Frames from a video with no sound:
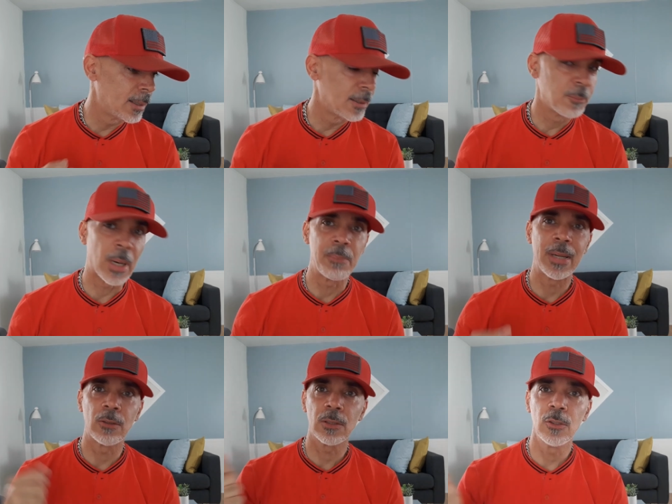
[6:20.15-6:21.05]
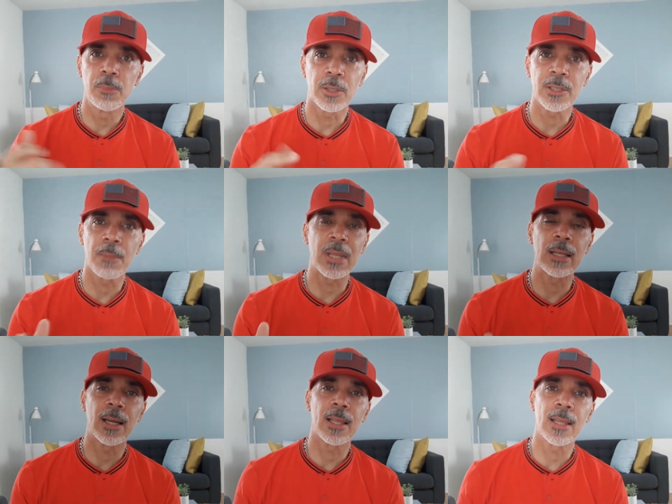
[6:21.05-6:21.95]
my belt loop or something
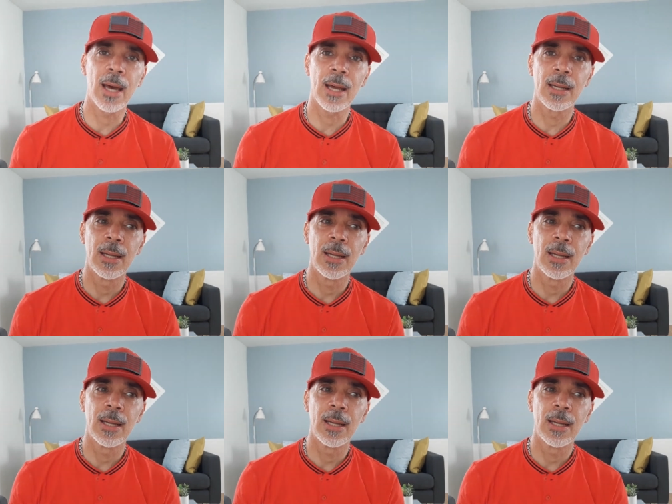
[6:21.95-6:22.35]
like that,